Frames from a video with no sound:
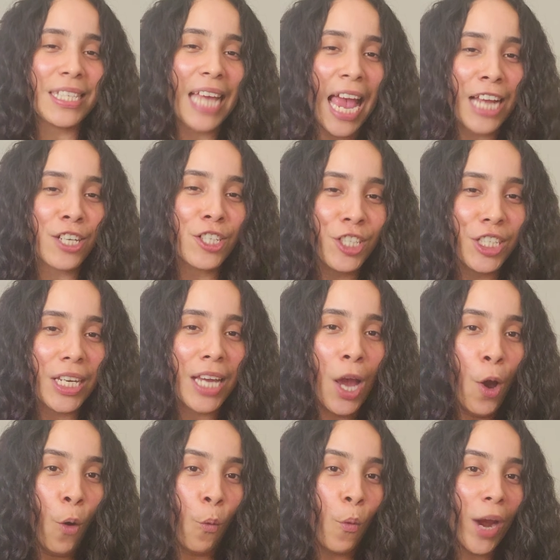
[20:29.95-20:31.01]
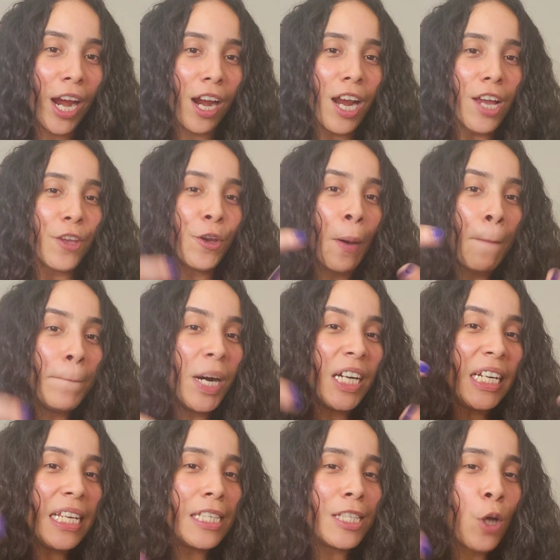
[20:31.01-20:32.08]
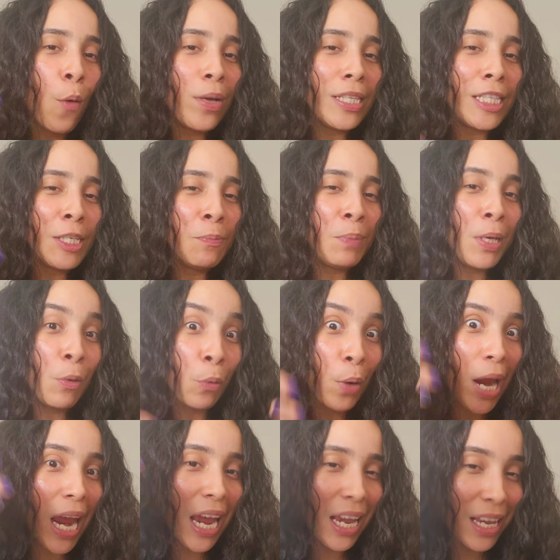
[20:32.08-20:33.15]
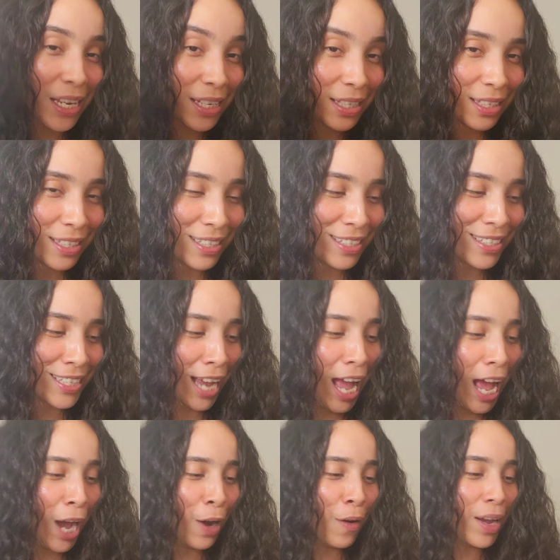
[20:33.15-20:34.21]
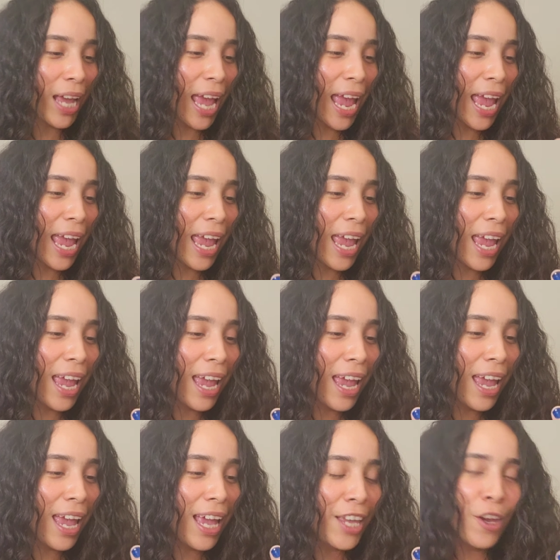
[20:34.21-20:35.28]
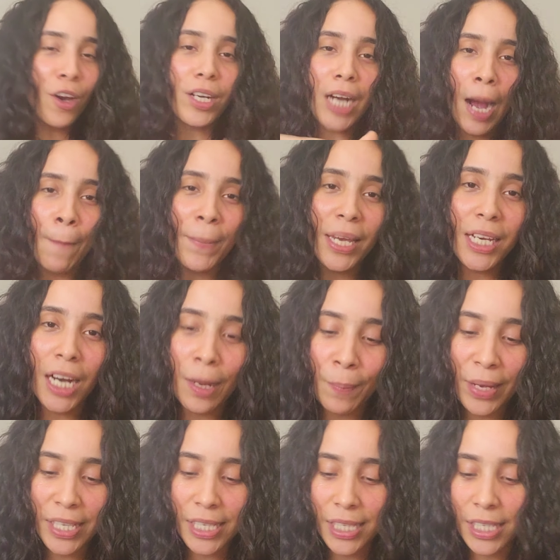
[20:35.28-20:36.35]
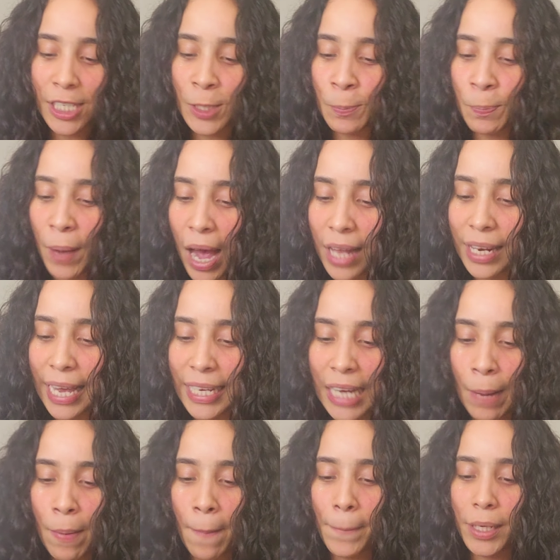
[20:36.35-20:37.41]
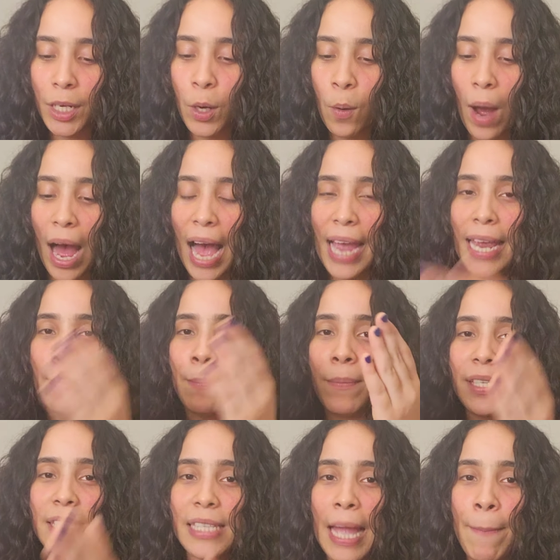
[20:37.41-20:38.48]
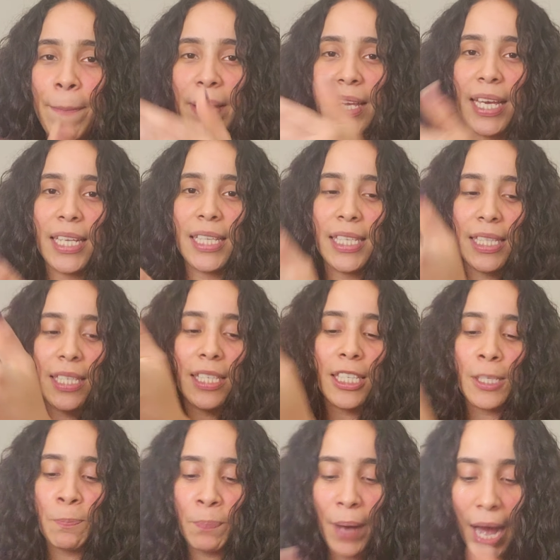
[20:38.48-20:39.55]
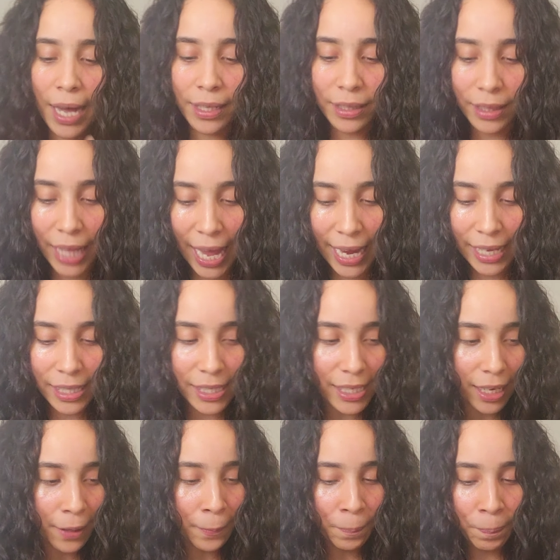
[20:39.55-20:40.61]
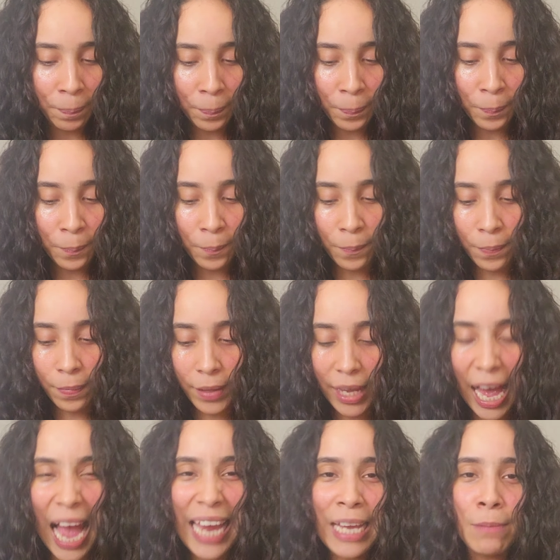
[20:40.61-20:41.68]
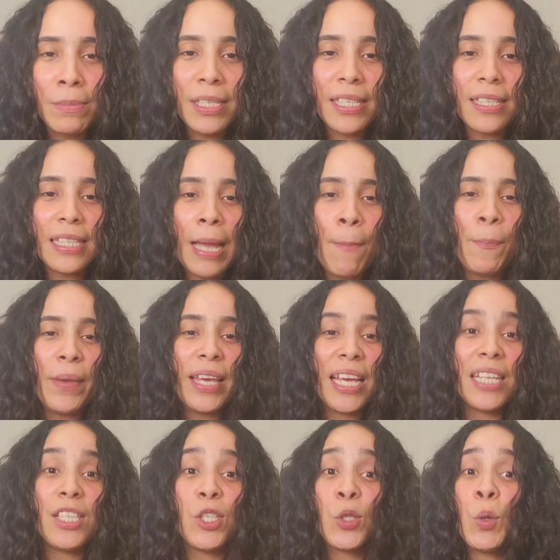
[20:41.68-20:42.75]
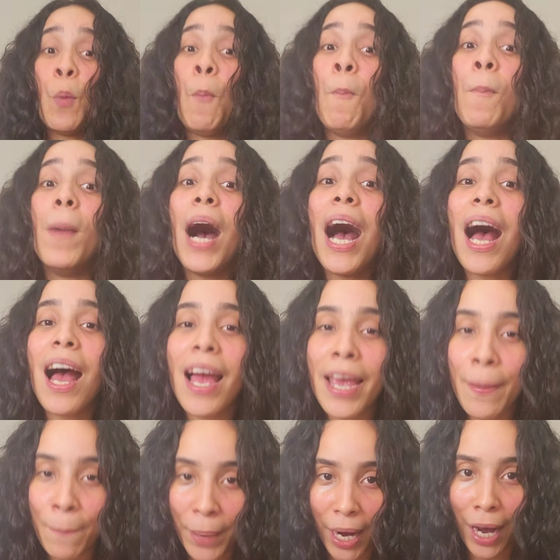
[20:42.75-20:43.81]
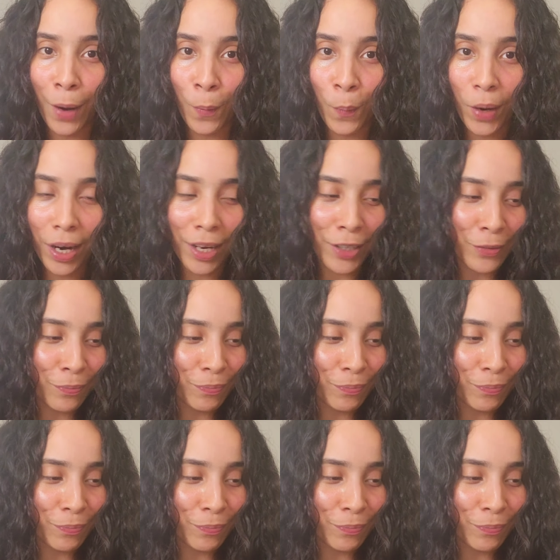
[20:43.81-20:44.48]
energy where your money is going to be raised. Okay? You're coming up into the spotlight. Comment below. I am stepping into the spotlight. I am stepping into my power.